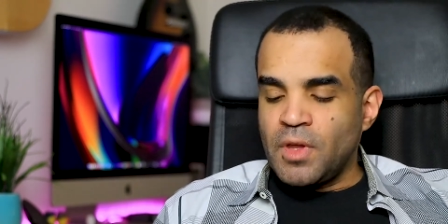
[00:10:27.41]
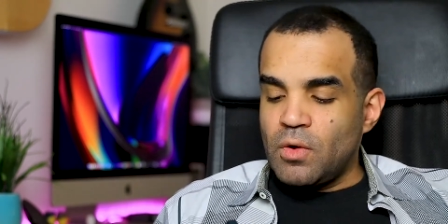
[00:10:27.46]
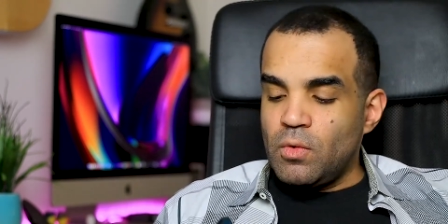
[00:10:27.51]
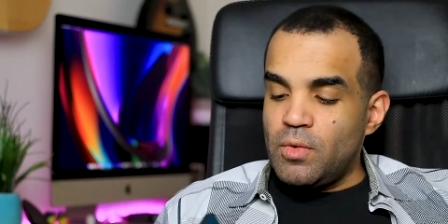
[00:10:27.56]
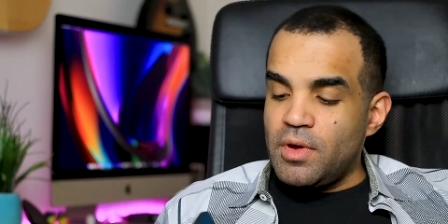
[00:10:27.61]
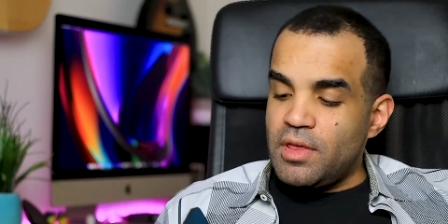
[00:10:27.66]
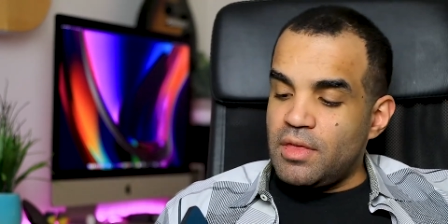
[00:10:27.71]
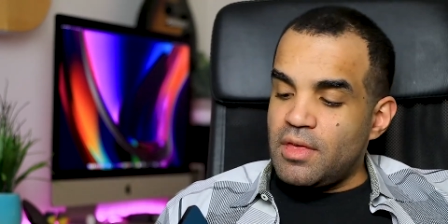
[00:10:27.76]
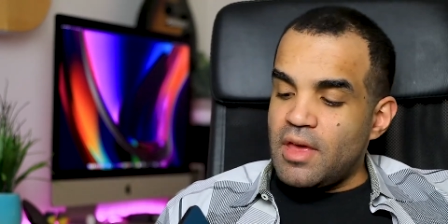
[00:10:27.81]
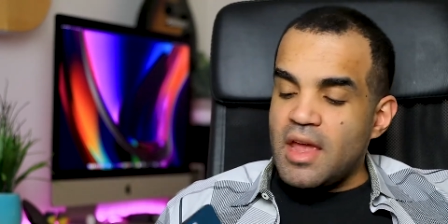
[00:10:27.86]

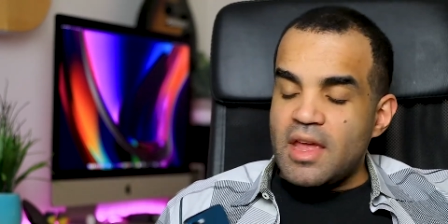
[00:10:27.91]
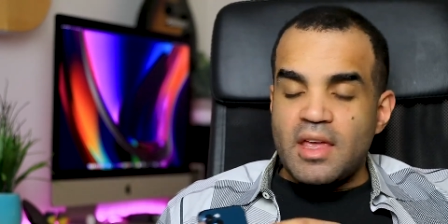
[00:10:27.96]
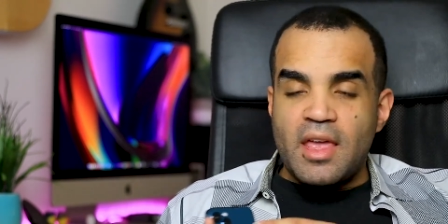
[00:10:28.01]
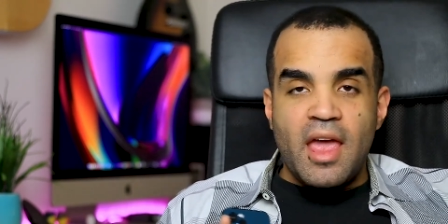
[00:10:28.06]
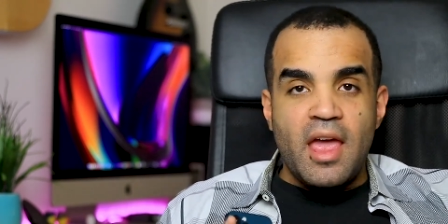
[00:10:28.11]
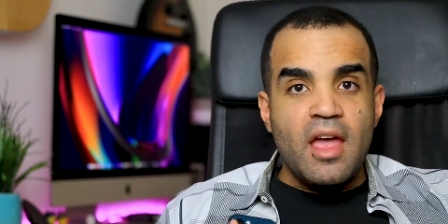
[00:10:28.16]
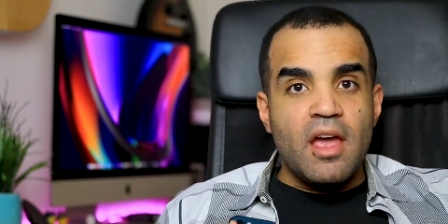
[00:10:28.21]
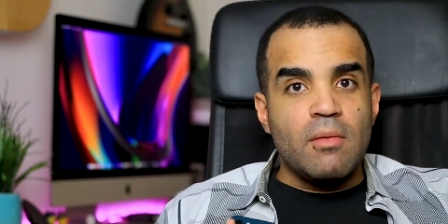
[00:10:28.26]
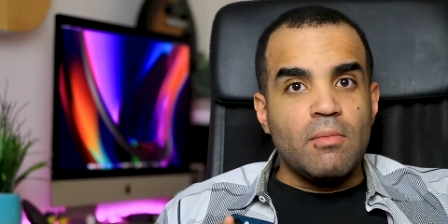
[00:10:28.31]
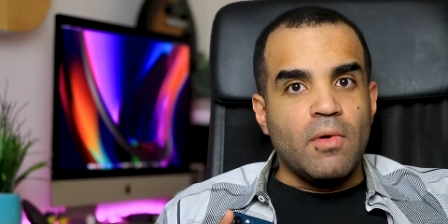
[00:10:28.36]
with a
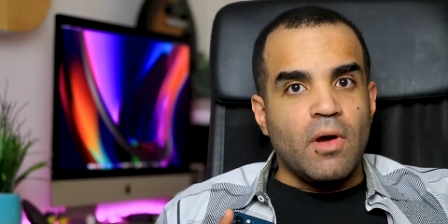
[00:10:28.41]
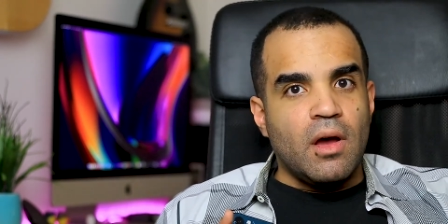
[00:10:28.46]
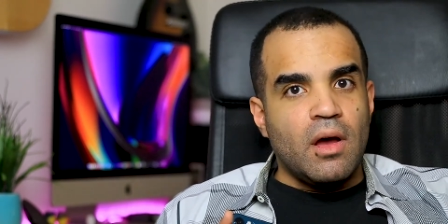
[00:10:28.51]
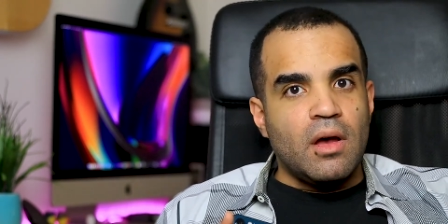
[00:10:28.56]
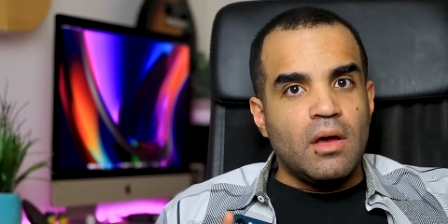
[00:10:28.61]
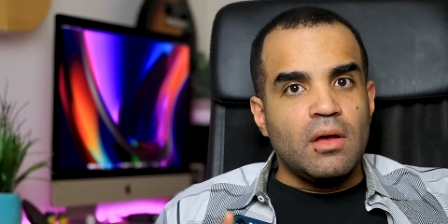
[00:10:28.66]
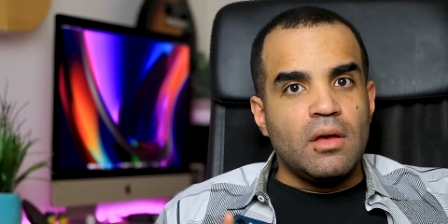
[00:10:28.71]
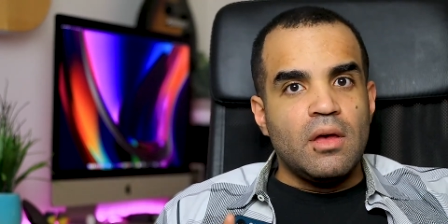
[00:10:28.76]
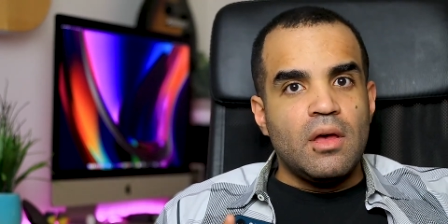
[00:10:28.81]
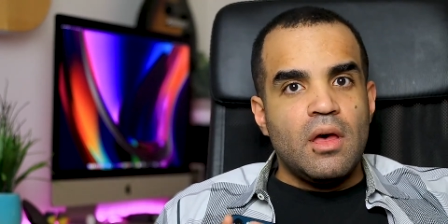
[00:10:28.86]

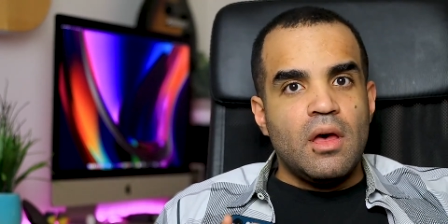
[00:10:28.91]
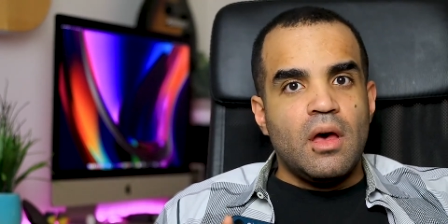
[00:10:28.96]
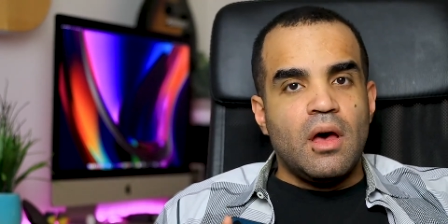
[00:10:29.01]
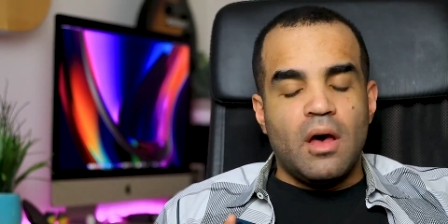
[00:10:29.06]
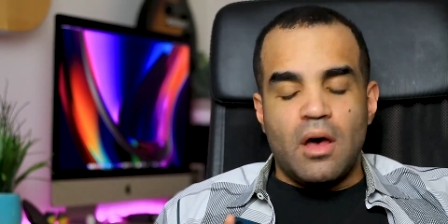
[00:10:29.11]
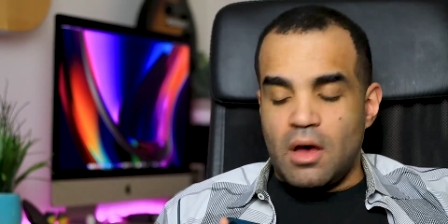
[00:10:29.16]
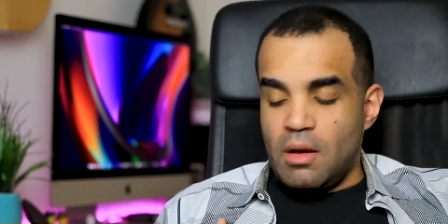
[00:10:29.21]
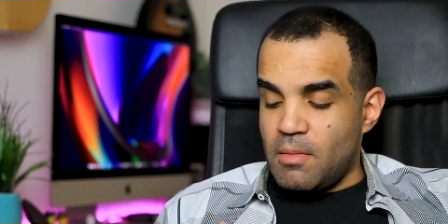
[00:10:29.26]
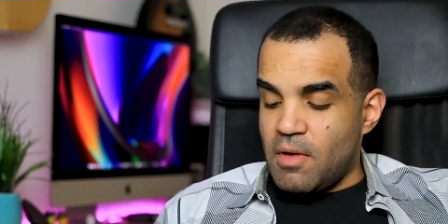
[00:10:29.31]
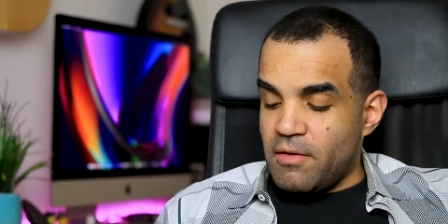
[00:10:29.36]
camera
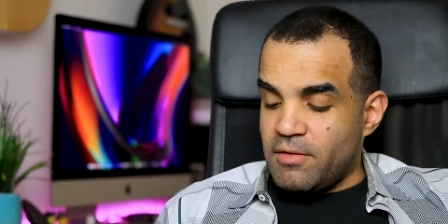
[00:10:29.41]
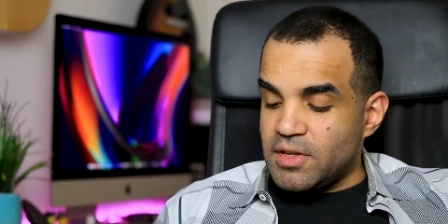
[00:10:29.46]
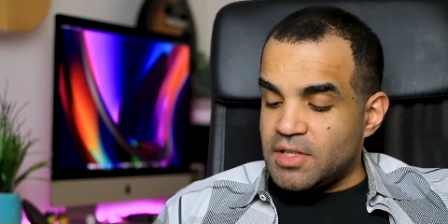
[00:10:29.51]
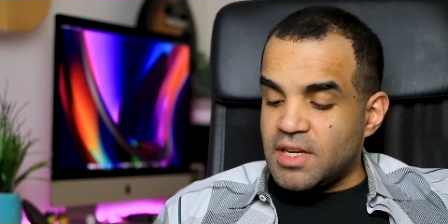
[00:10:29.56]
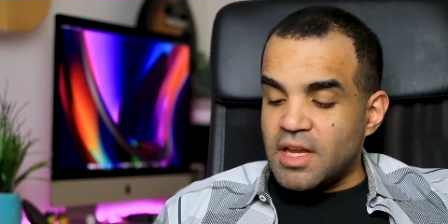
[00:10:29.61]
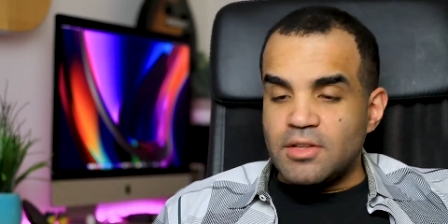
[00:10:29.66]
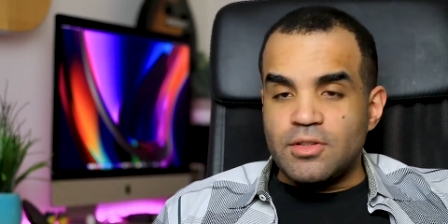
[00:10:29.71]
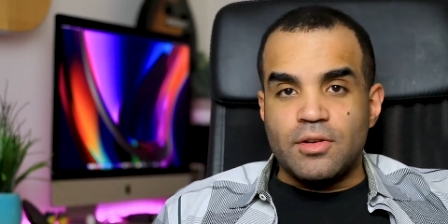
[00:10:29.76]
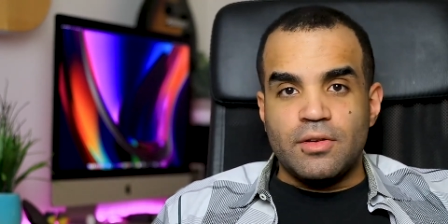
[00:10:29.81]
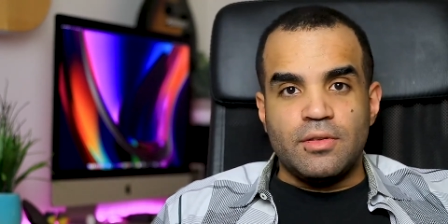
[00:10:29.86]
of a
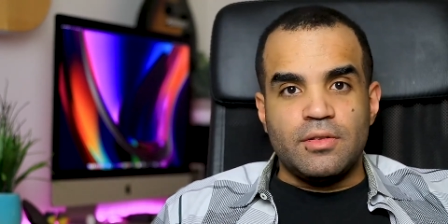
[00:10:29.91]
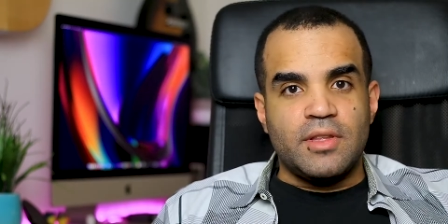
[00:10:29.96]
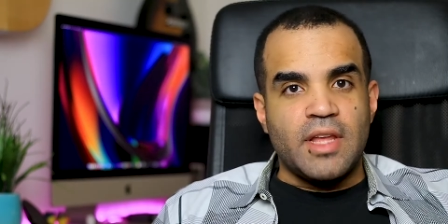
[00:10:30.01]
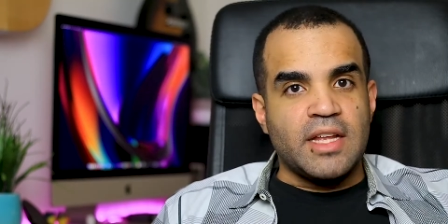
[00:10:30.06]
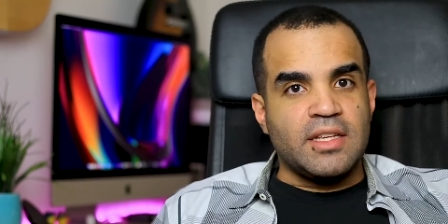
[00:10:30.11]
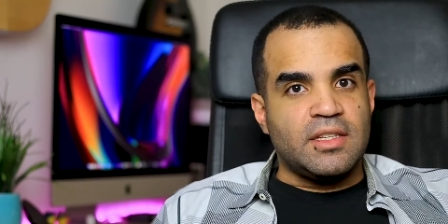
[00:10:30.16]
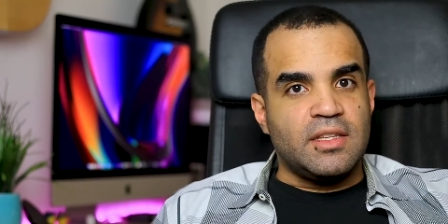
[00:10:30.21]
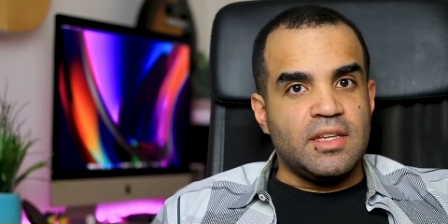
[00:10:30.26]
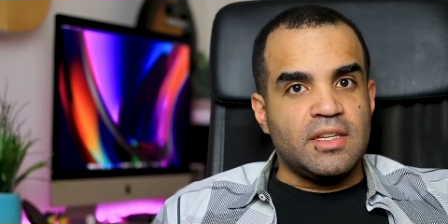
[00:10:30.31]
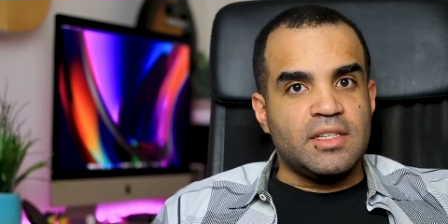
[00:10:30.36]
sensor
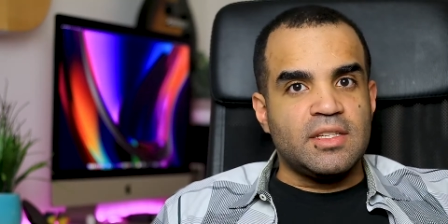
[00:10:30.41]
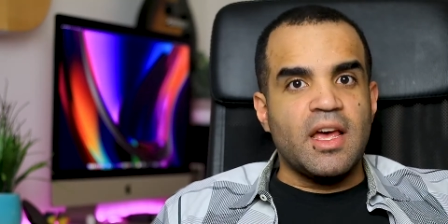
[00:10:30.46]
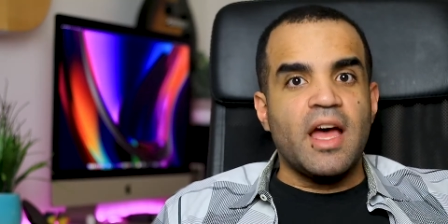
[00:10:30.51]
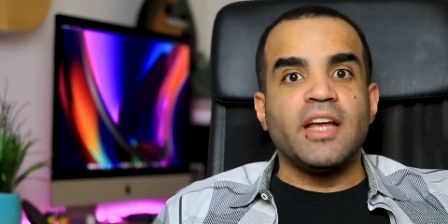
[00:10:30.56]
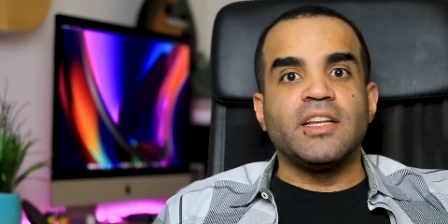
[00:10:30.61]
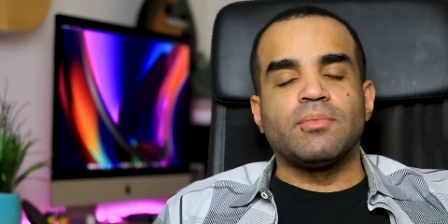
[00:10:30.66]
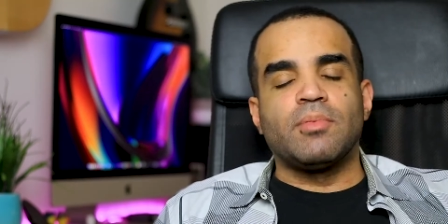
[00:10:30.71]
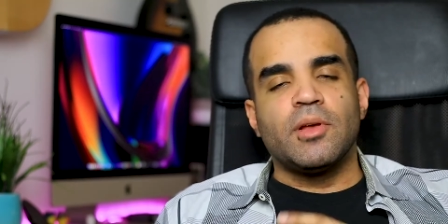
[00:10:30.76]
that's this size.